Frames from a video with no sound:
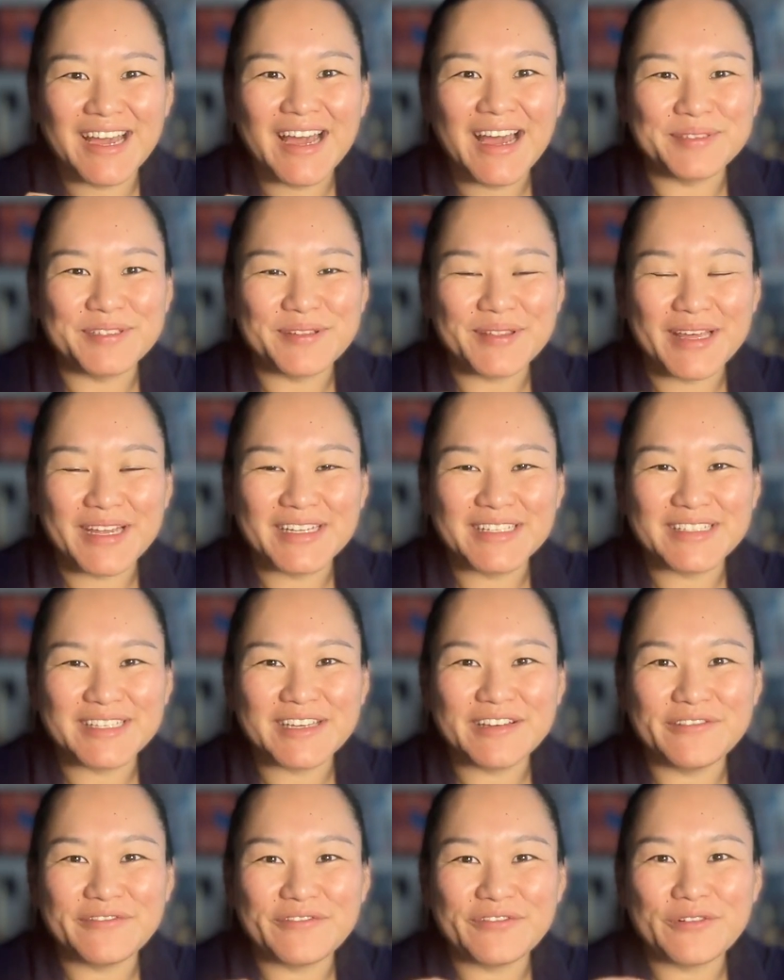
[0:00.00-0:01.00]
So that is
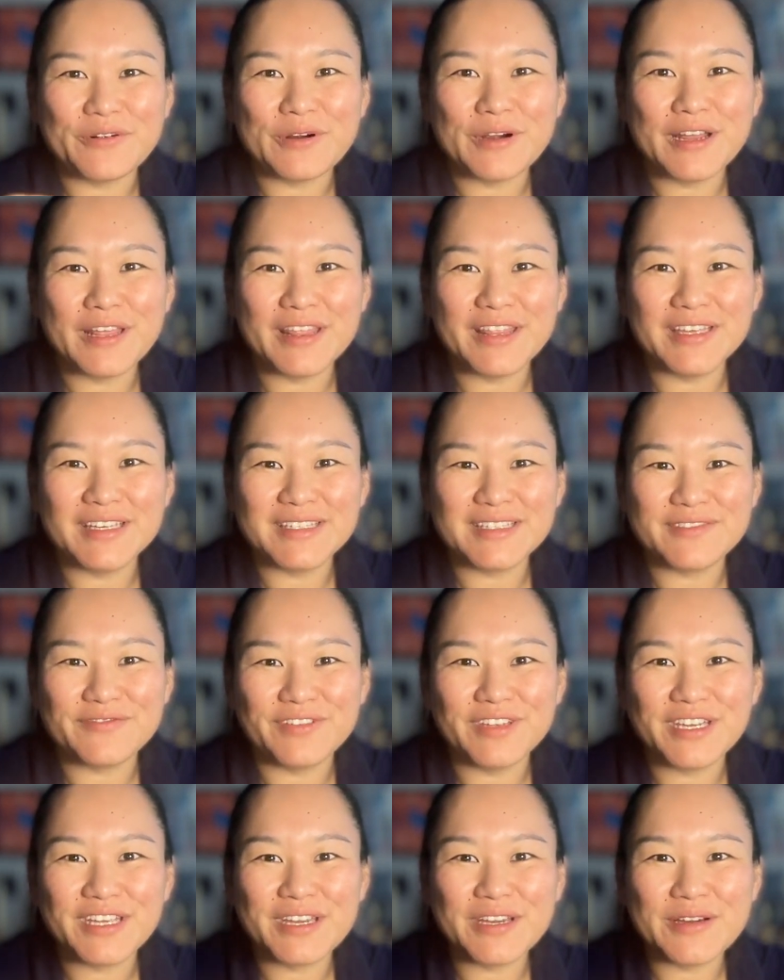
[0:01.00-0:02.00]
it for this
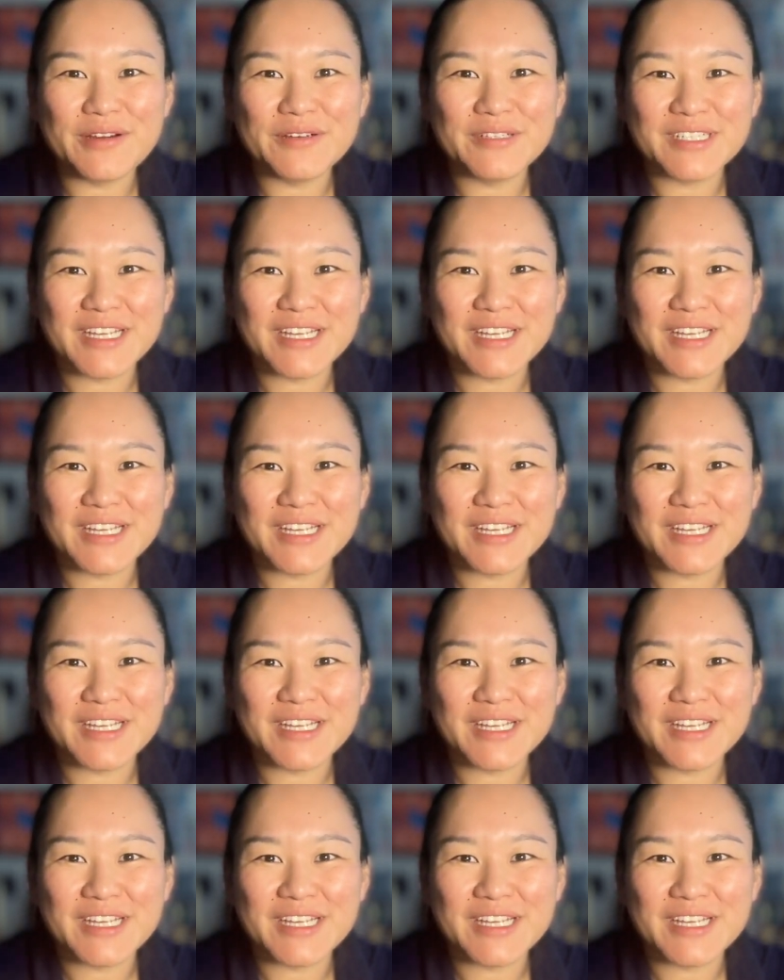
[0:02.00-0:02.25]
video.